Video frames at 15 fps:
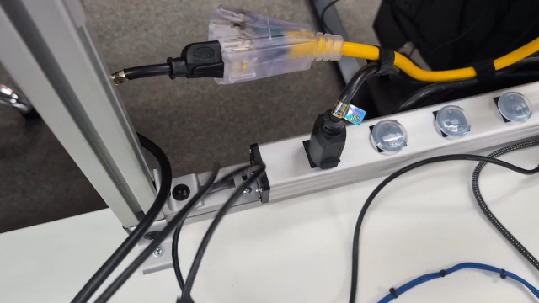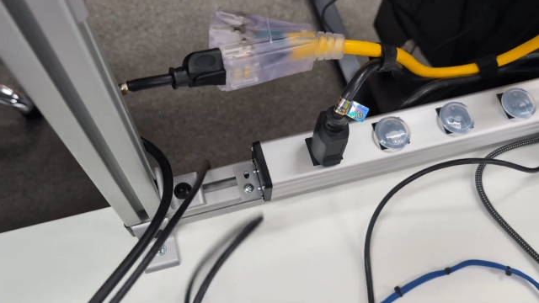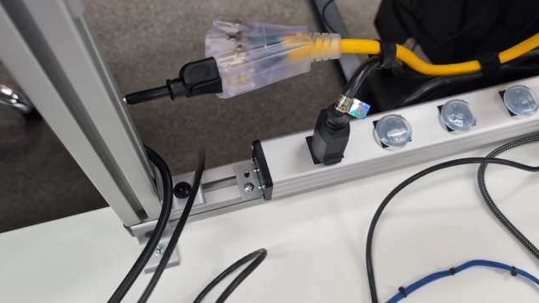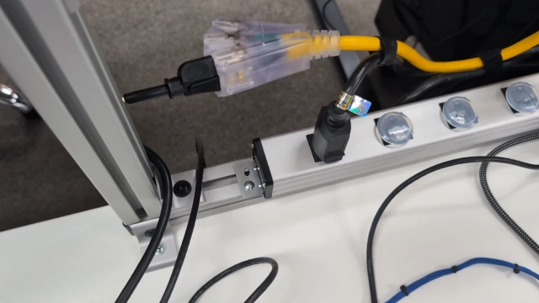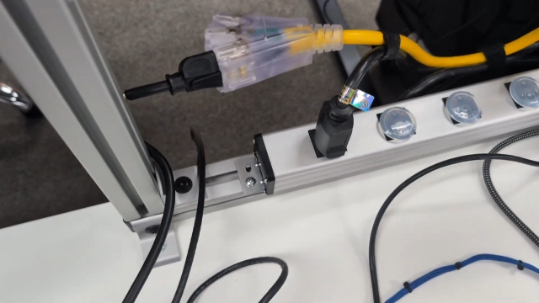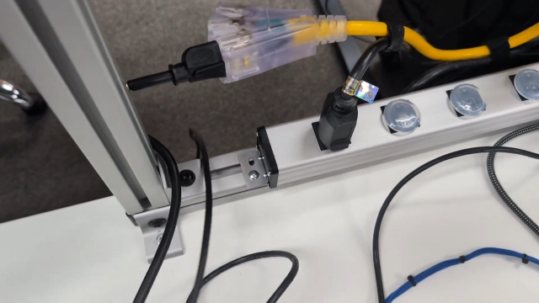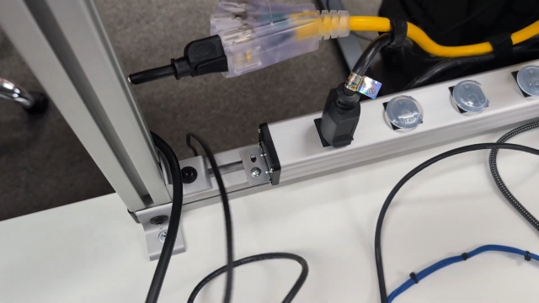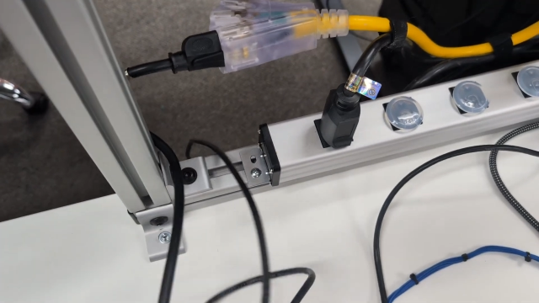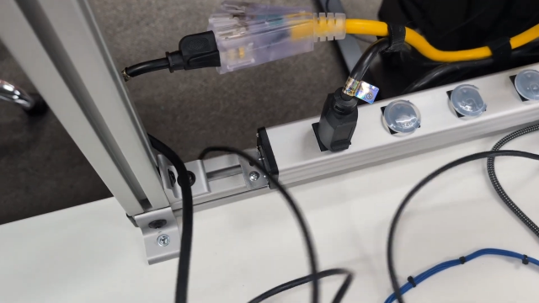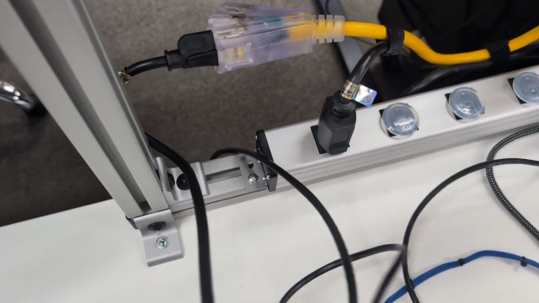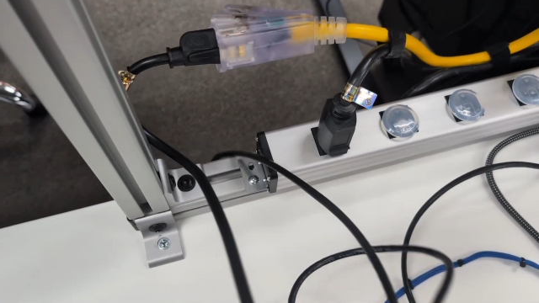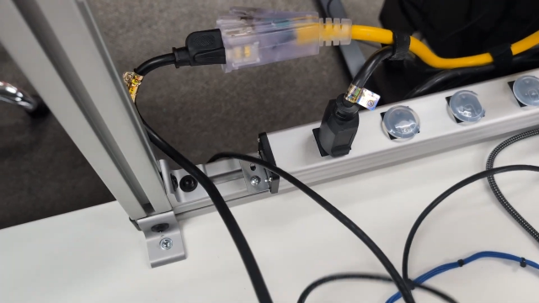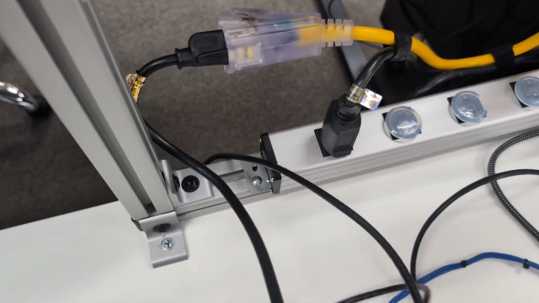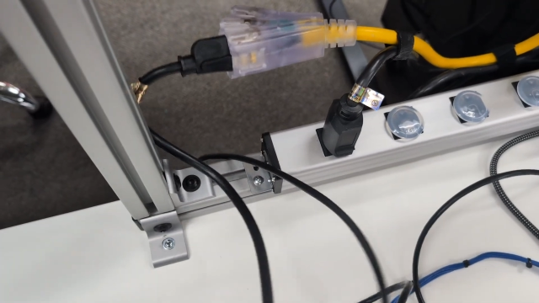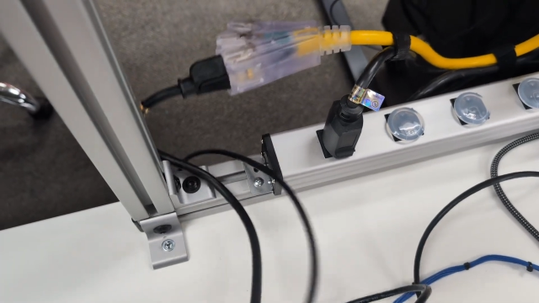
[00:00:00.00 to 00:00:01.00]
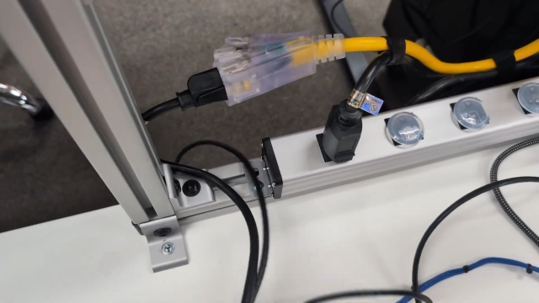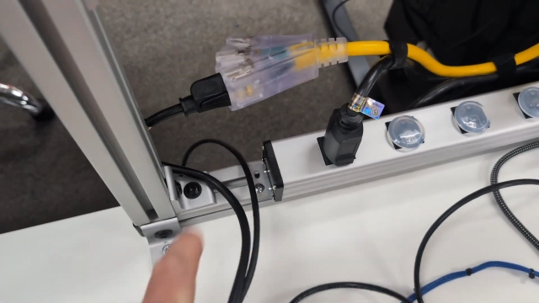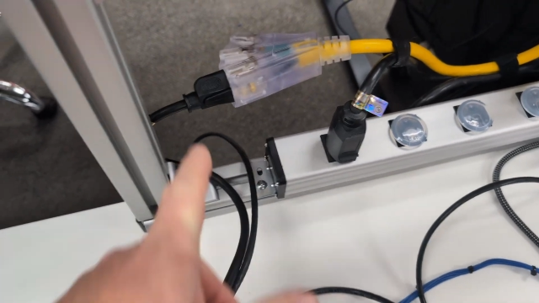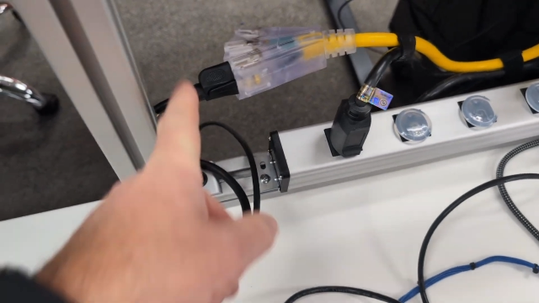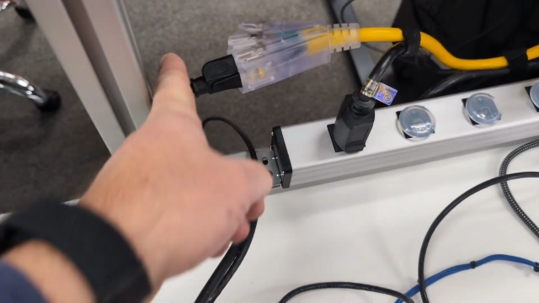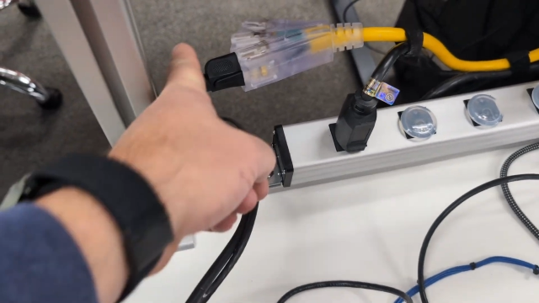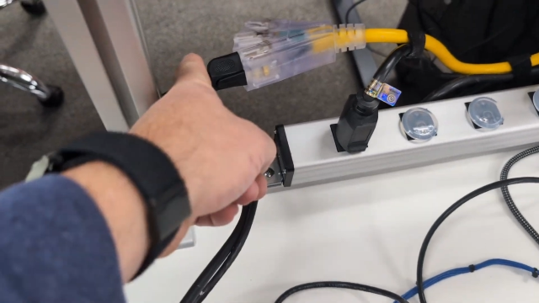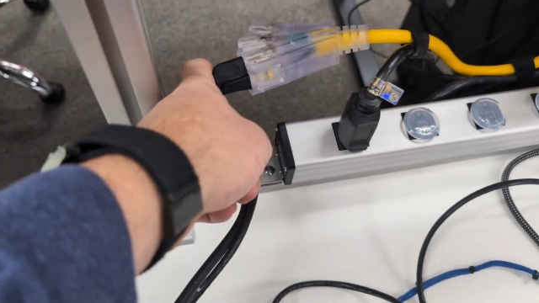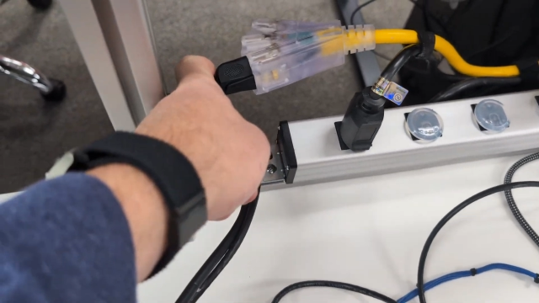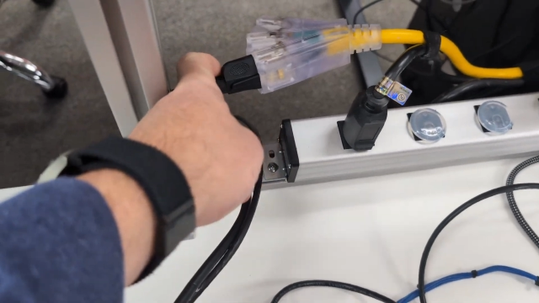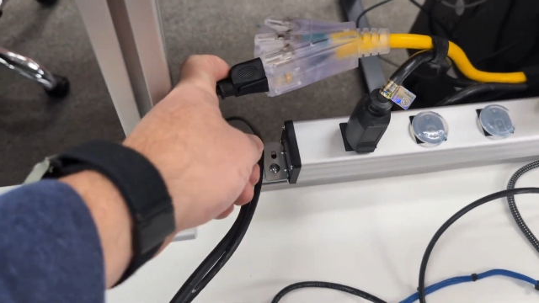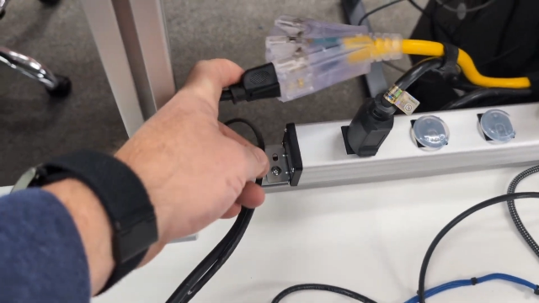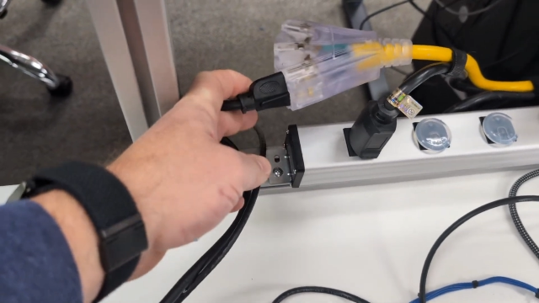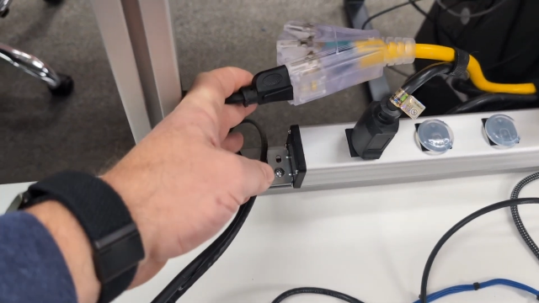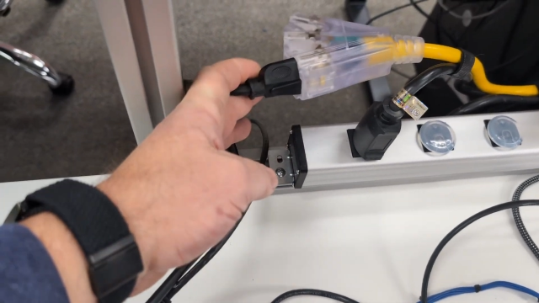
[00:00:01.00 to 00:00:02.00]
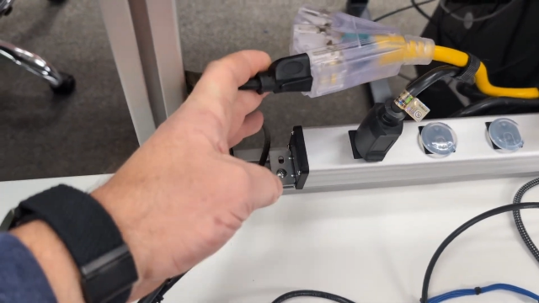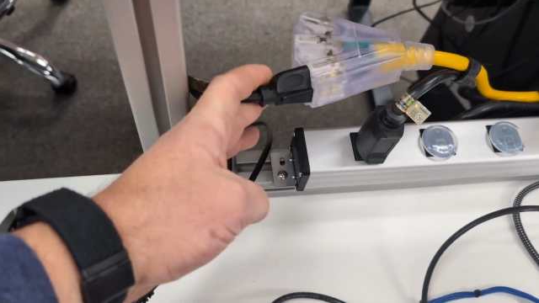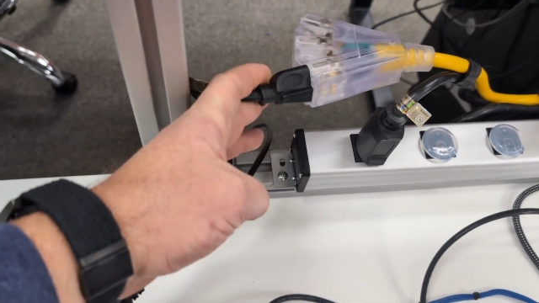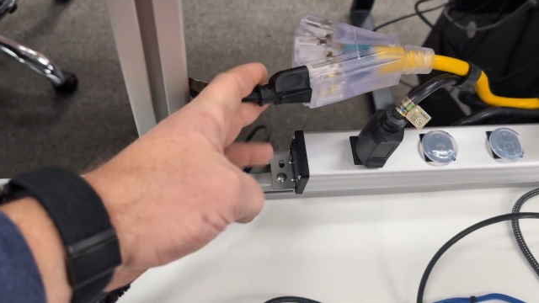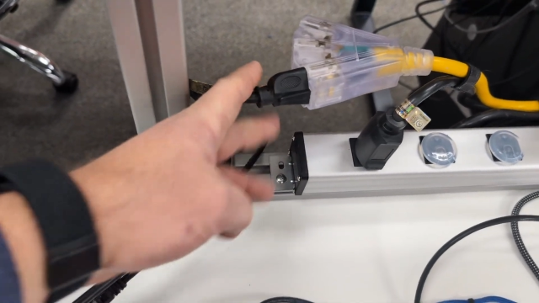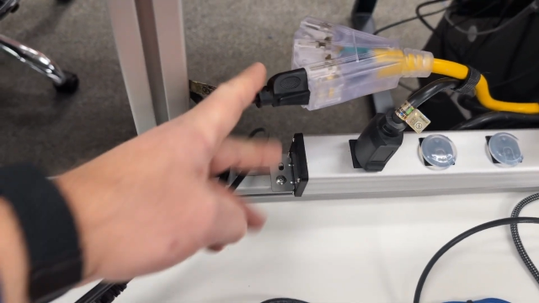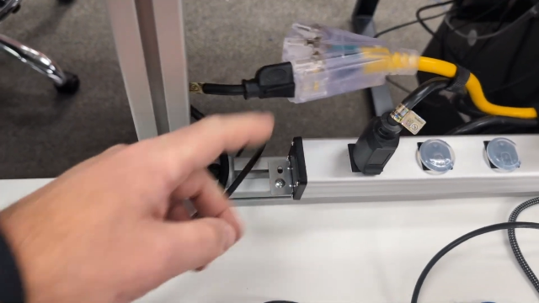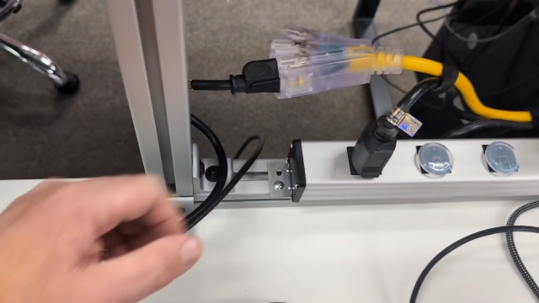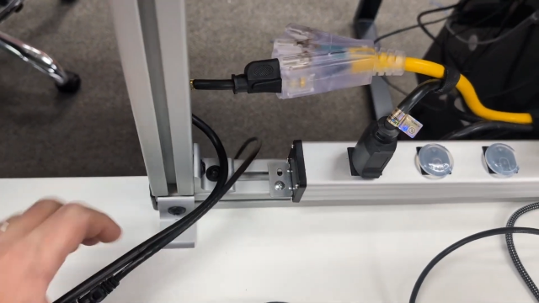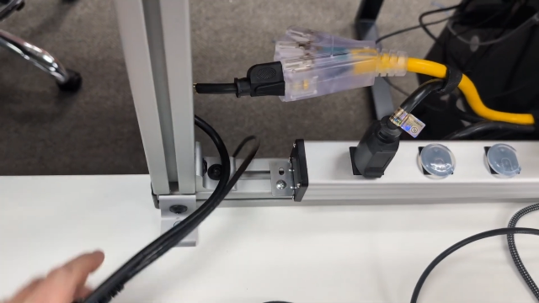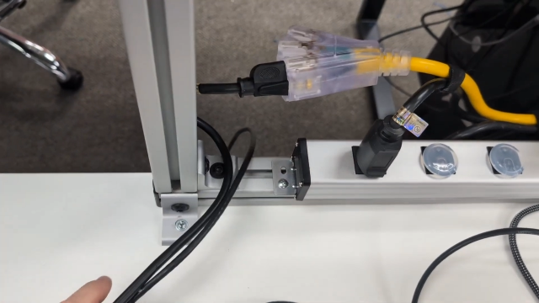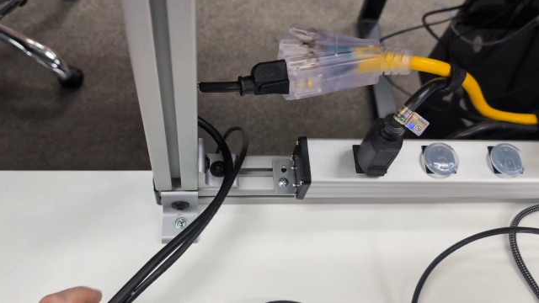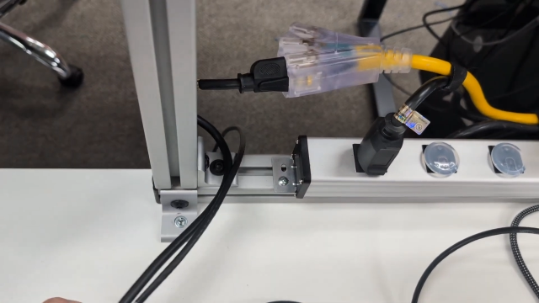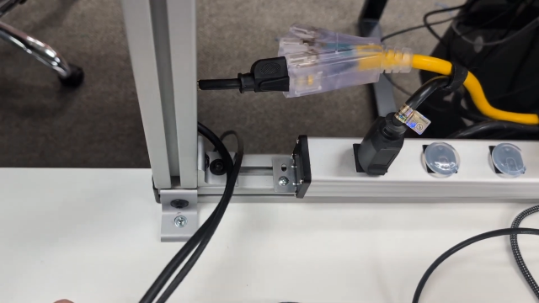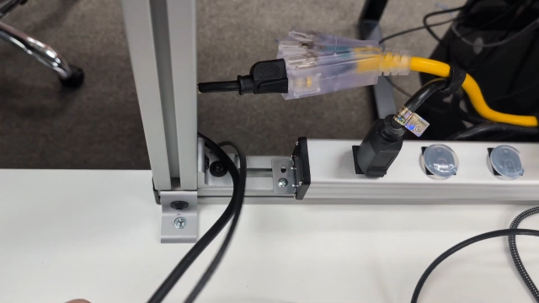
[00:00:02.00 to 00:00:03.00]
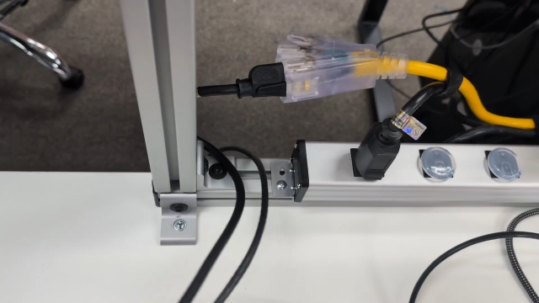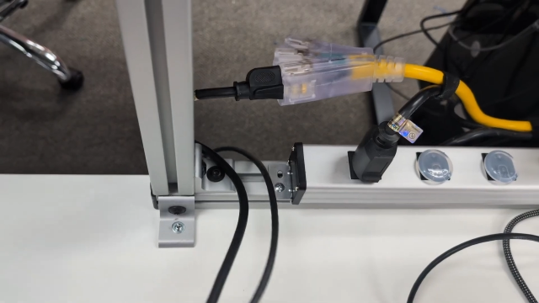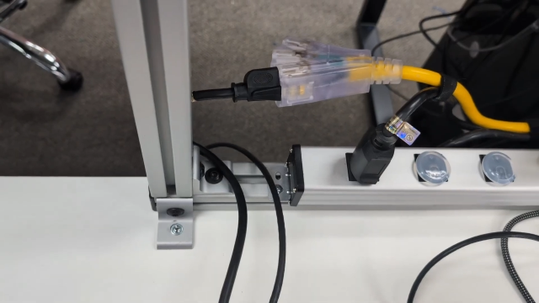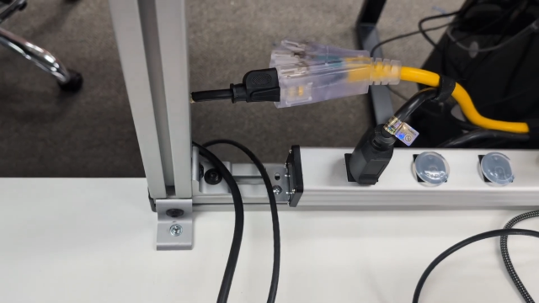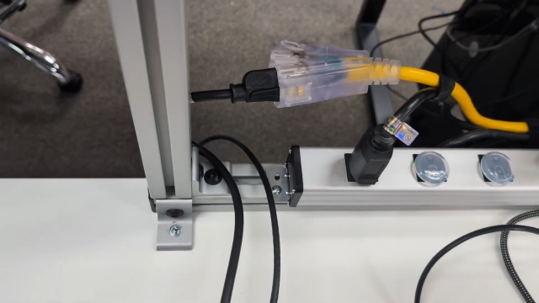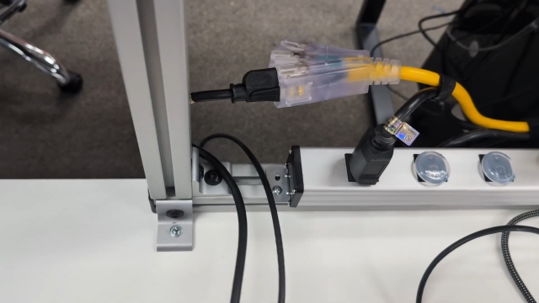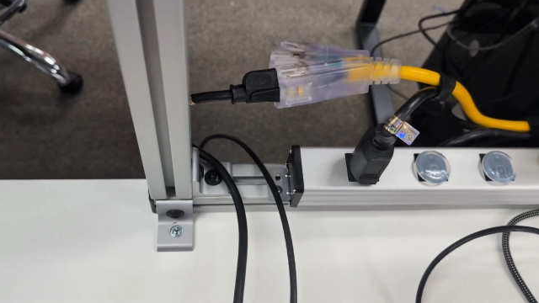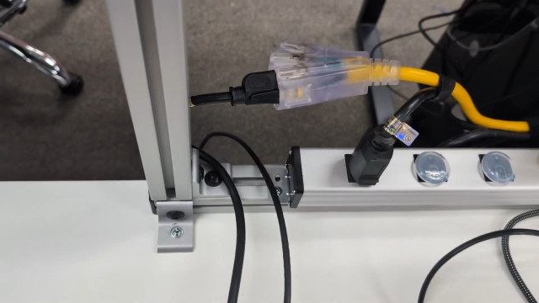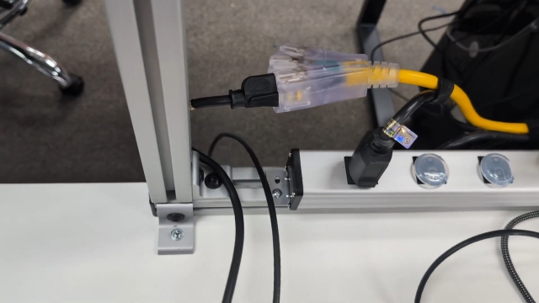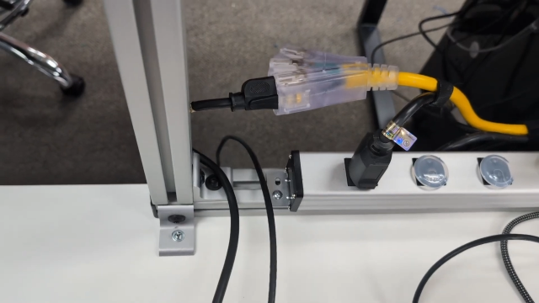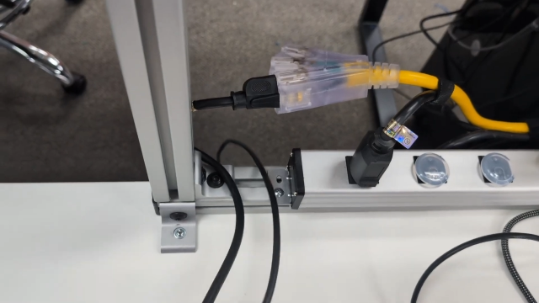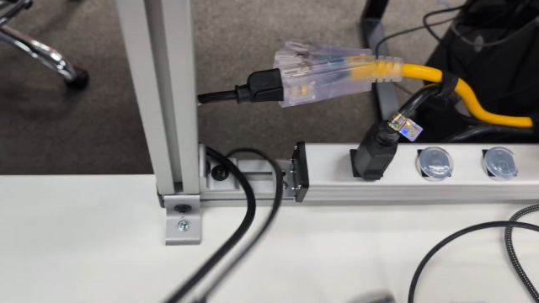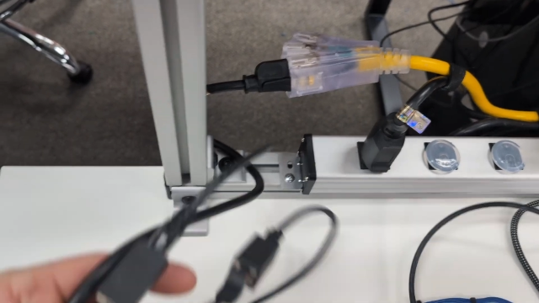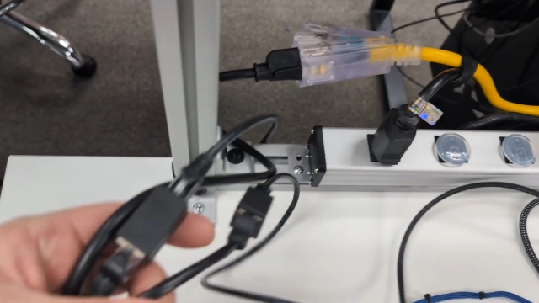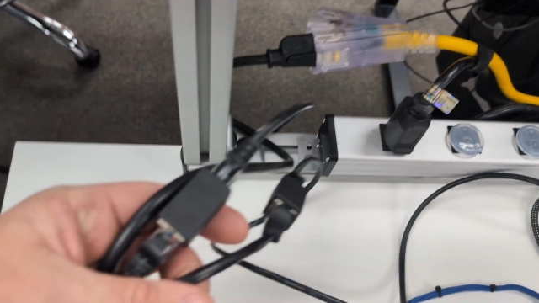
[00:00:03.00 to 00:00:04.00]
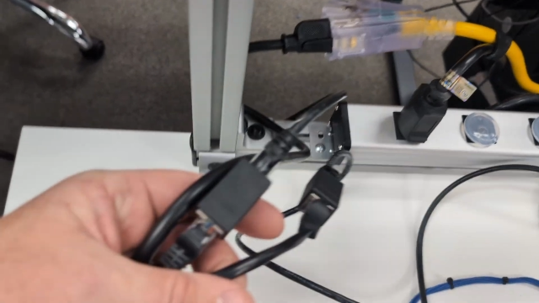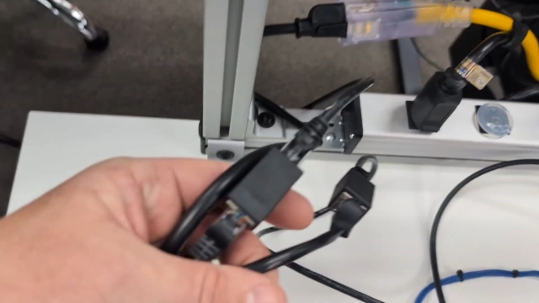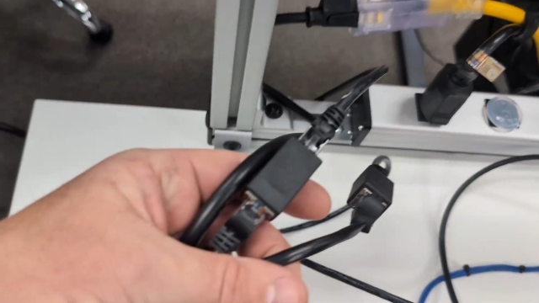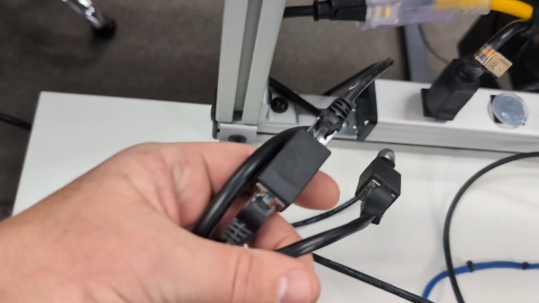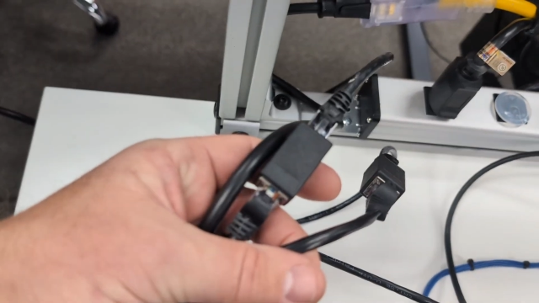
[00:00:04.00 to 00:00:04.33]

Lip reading: (no speaker visible)